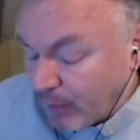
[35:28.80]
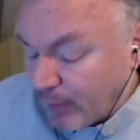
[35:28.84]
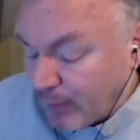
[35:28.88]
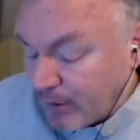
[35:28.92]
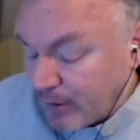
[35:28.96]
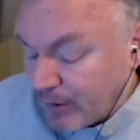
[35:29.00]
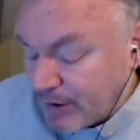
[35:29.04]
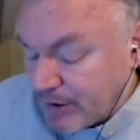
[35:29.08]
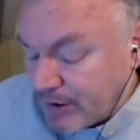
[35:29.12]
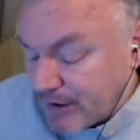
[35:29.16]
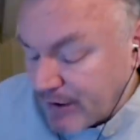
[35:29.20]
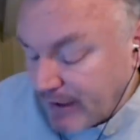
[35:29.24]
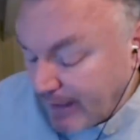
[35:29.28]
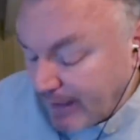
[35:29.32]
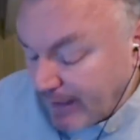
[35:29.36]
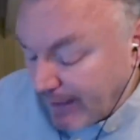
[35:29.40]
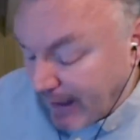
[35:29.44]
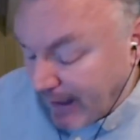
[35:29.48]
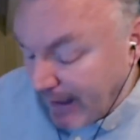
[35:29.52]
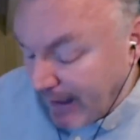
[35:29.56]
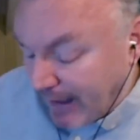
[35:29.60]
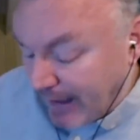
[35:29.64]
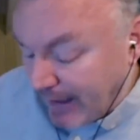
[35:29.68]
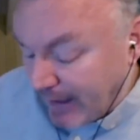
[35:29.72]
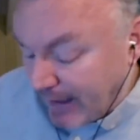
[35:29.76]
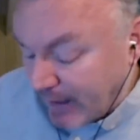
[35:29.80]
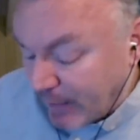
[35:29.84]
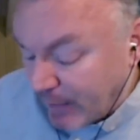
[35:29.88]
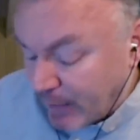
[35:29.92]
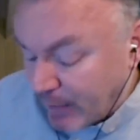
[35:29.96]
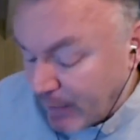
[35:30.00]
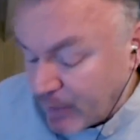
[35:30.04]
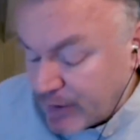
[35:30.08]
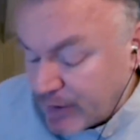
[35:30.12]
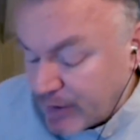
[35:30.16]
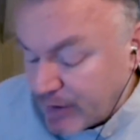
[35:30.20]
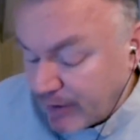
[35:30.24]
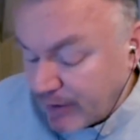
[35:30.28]
which is another Elliott
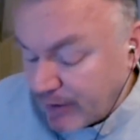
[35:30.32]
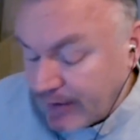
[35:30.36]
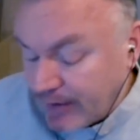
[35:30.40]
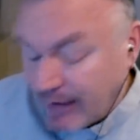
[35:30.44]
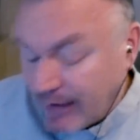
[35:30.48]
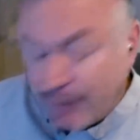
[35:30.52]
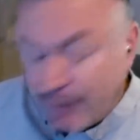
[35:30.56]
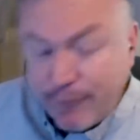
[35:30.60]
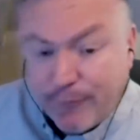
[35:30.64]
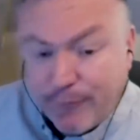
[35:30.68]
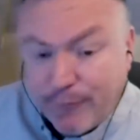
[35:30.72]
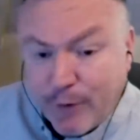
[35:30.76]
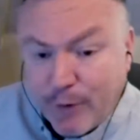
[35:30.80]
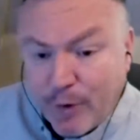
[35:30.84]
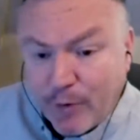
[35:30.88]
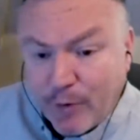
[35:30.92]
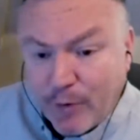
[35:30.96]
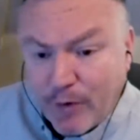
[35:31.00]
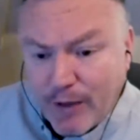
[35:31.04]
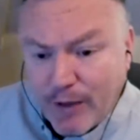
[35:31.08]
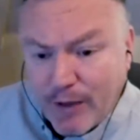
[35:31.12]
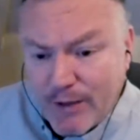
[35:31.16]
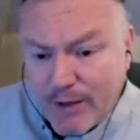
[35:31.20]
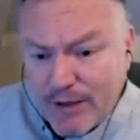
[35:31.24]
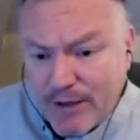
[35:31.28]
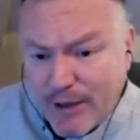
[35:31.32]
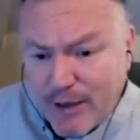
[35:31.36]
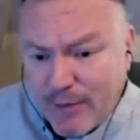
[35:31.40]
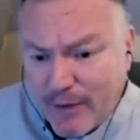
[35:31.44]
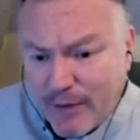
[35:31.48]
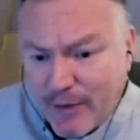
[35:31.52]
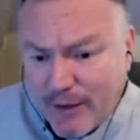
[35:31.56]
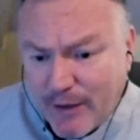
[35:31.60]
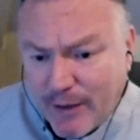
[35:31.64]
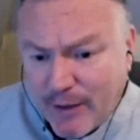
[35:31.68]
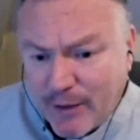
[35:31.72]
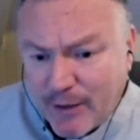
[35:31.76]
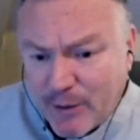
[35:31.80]
horse, has only had four runs over
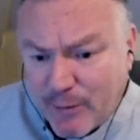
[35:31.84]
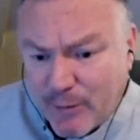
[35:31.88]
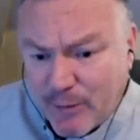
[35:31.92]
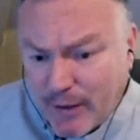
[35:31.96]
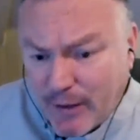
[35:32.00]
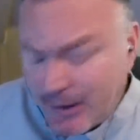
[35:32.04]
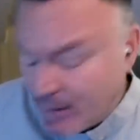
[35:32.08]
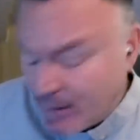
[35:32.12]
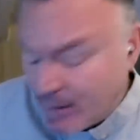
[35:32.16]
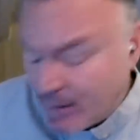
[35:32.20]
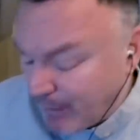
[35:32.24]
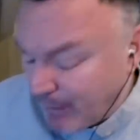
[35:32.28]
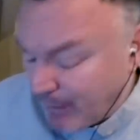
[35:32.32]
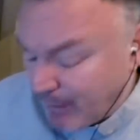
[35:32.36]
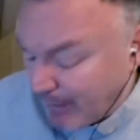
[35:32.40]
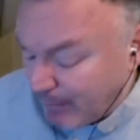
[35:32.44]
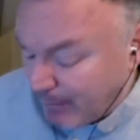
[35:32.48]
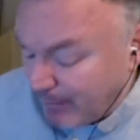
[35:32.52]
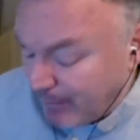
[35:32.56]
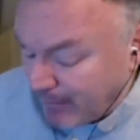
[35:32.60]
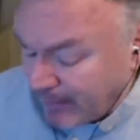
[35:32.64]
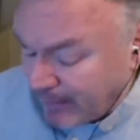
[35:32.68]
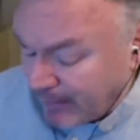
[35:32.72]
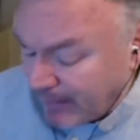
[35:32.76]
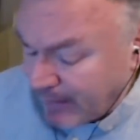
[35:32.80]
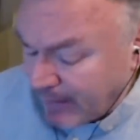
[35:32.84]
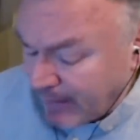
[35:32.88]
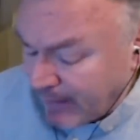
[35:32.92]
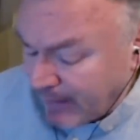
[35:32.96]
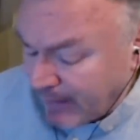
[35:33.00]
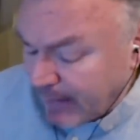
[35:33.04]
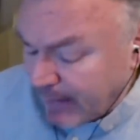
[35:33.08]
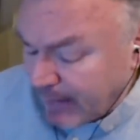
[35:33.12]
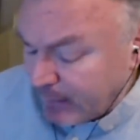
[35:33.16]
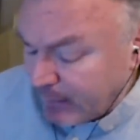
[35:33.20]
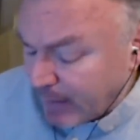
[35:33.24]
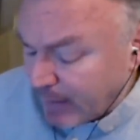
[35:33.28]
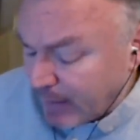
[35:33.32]
hurdles. One is Bumper.
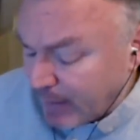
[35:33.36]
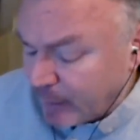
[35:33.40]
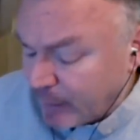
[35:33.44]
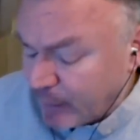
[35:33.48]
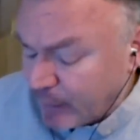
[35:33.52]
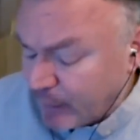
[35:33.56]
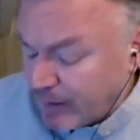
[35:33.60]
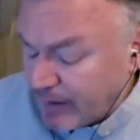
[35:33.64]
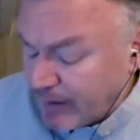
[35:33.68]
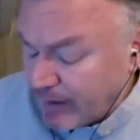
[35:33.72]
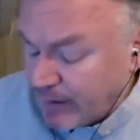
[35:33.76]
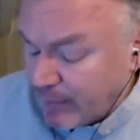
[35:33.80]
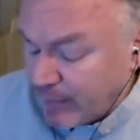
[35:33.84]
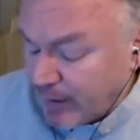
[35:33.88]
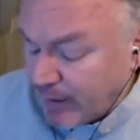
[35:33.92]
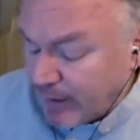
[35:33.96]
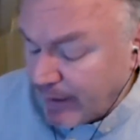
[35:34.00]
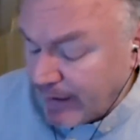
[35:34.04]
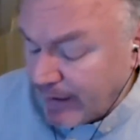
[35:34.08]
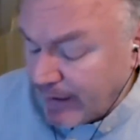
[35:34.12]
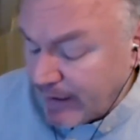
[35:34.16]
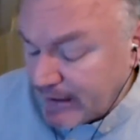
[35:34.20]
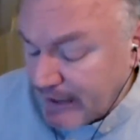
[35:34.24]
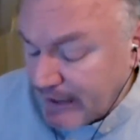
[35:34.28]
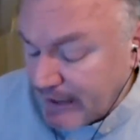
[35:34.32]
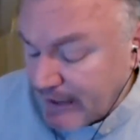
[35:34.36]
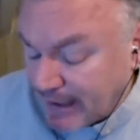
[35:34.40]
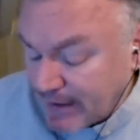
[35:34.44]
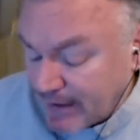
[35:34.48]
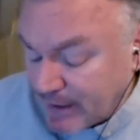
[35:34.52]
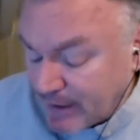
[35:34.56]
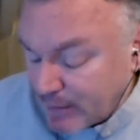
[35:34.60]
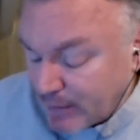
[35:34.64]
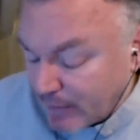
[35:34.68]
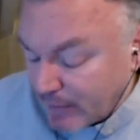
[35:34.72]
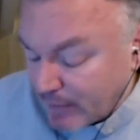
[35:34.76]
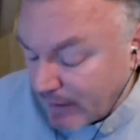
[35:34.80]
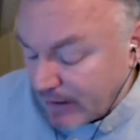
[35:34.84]
He ran really well in a
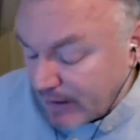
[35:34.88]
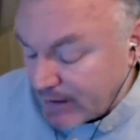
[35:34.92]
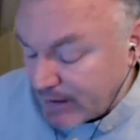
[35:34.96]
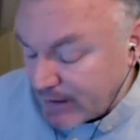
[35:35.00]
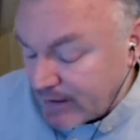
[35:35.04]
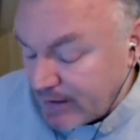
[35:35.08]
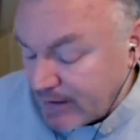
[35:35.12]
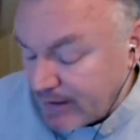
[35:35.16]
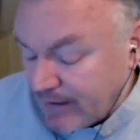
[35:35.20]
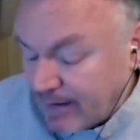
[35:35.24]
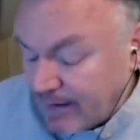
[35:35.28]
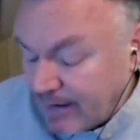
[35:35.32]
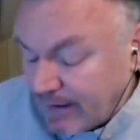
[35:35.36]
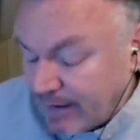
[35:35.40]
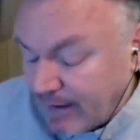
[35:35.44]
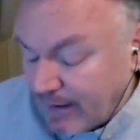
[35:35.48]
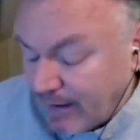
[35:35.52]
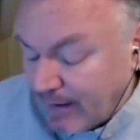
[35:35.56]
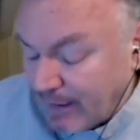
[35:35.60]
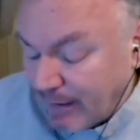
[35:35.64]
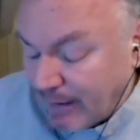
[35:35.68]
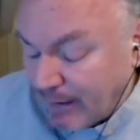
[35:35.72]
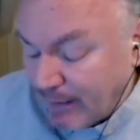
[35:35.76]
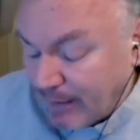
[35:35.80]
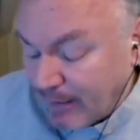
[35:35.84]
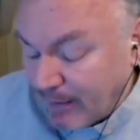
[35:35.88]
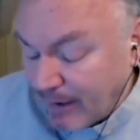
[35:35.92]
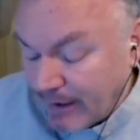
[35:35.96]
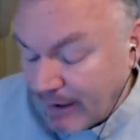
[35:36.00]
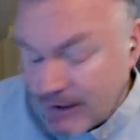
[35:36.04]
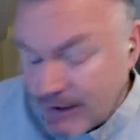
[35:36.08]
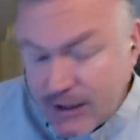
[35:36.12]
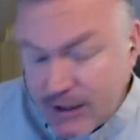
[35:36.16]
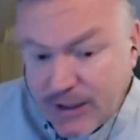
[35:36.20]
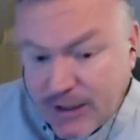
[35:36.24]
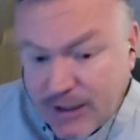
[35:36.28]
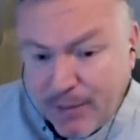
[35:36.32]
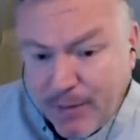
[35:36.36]
tactical race behind
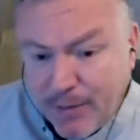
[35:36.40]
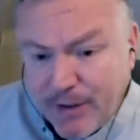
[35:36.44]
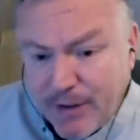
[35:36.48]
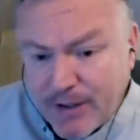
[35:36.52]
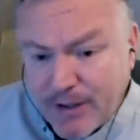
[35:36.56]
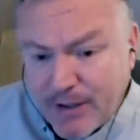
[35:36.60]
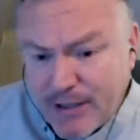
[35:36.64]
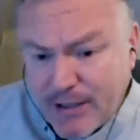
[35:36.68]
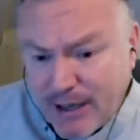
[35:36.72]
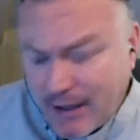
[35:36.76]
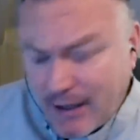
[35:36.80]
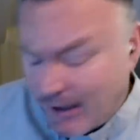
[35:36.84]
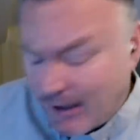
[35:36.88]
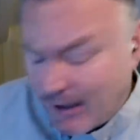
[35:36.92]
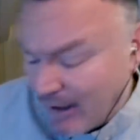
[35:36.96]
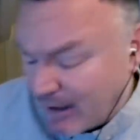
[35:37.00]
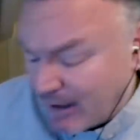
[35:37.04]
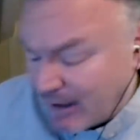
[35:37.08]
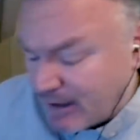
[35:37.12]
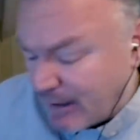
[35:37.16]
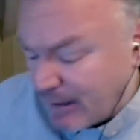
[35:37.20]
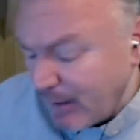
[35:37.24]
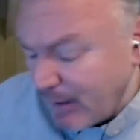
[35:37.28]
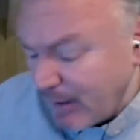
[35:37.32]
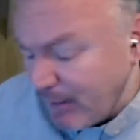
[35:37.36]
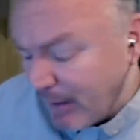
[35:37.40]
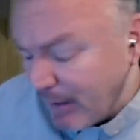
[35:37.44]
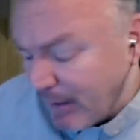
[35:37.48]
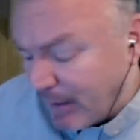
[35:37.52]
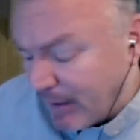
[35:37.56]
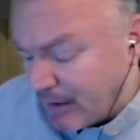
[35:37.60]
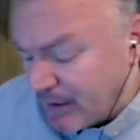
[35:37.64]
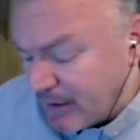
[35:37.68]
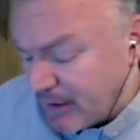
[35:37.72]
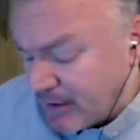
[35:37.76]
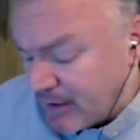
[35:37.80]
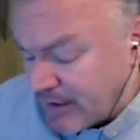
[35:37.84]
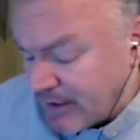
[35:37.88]
Slip of the Tongue last time at
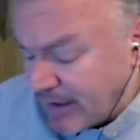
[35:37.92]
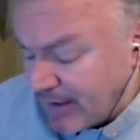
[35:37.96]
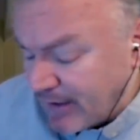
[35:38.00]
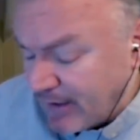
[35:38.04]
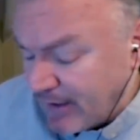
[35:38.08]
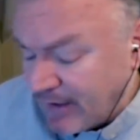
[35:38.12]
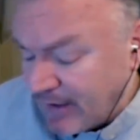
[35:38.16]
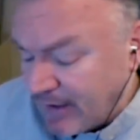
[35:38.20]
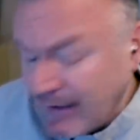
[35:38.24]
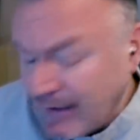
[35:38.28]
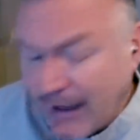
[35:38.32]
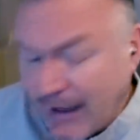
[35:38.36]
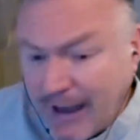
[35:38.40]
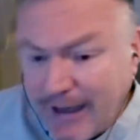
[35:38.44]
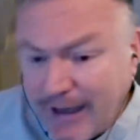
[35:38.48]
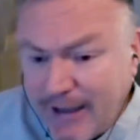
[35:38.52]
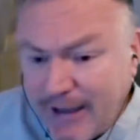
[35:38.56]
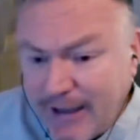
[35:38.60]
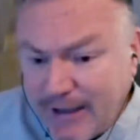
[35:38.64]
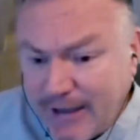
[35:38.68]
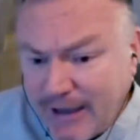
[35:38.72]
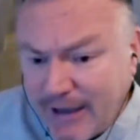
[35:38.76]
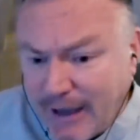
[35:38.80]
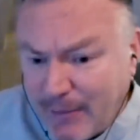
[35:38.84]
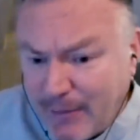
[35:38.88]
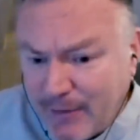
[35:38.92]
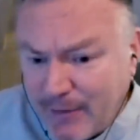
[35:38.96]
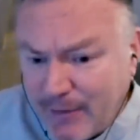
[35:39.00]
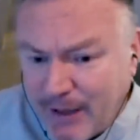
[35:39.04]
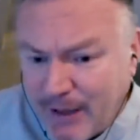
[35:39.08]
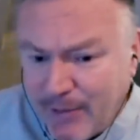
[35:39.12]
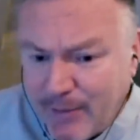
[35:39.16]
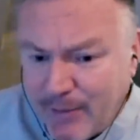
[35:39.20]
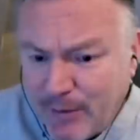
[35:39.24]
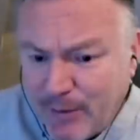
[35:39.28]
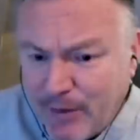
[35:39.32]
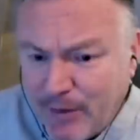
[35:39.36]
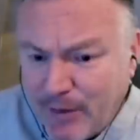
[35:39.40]
Punchestown. Handicap
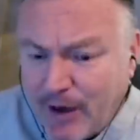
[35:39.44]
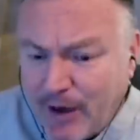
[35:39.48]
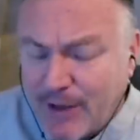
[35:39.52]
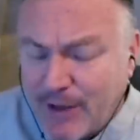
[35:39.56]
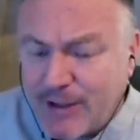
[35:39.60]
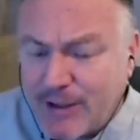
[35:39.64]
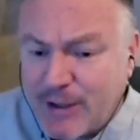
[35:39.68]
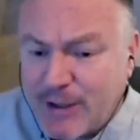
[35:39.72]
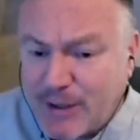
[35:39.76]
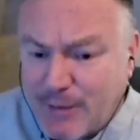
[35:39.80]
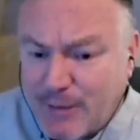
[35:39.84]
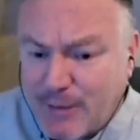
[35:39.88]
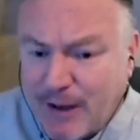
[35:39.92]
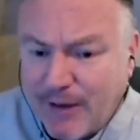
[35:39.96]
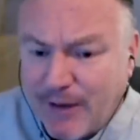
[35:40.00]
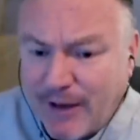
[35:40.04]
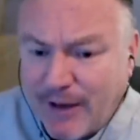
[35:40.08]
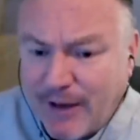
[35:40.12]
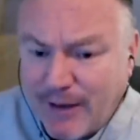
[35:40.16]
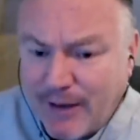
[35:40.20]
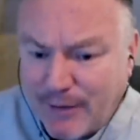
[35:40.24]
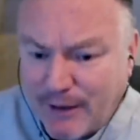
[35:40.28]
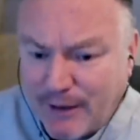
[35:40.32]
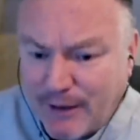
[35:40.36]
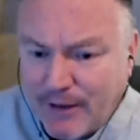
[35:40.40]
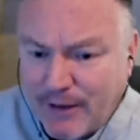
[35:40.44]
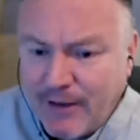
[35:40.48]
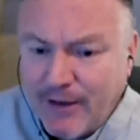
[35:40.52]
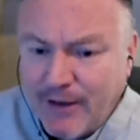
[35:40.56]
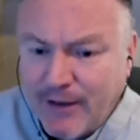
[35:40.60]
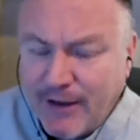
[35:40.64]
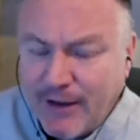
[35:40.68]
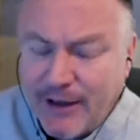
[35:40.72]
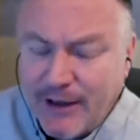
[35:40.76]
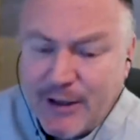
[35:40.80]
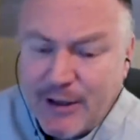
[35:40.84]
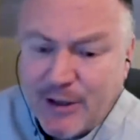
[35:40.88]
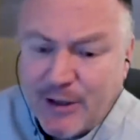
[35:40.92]
debut. I suspect they think
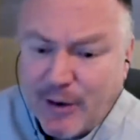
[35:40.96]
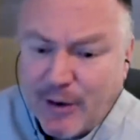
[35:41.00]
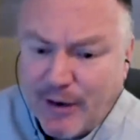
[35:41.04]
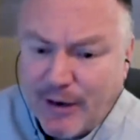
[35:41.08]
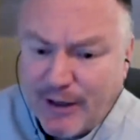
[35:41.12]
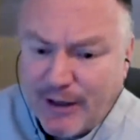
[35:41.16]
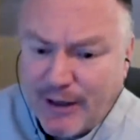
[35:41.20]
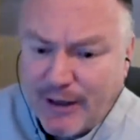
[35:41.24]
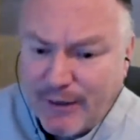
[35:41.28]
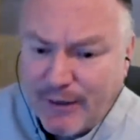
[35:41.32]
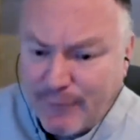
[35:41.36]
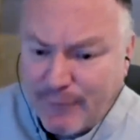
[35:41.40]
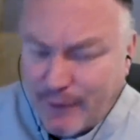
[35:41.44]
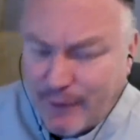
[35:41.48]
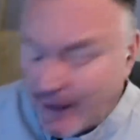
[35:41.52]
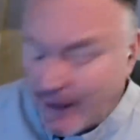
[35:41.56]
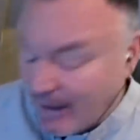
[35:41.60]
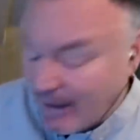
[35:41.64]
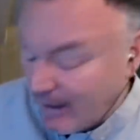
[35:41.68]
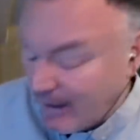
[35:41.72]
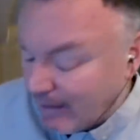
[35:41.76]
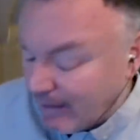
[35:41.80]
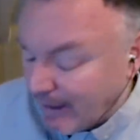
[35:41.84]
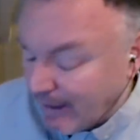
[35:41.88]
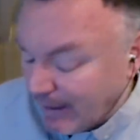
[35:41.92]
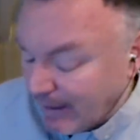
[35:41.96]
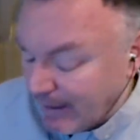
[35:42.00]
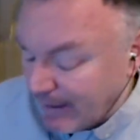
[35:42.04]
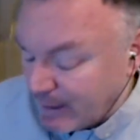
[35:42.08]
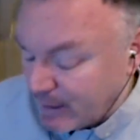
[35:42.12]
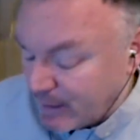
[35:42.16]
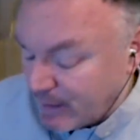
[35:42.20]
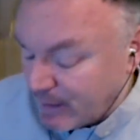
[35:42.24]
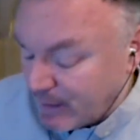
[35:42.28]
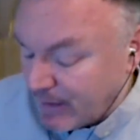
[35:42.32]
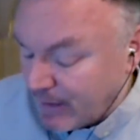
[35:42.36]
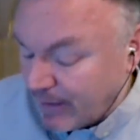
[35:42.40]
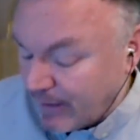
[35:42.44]
he's got in here fairly lightly as
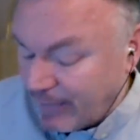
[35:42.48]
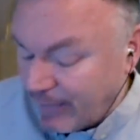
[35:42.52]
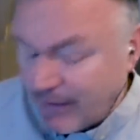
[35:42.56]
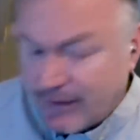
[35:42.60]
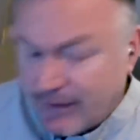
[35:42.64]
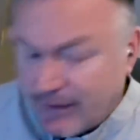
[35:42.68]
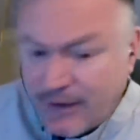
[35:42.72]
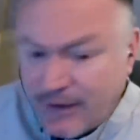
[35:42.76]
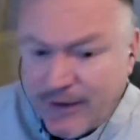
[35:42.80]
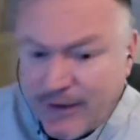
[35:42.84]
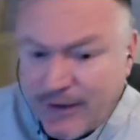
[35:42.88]
well. I mean,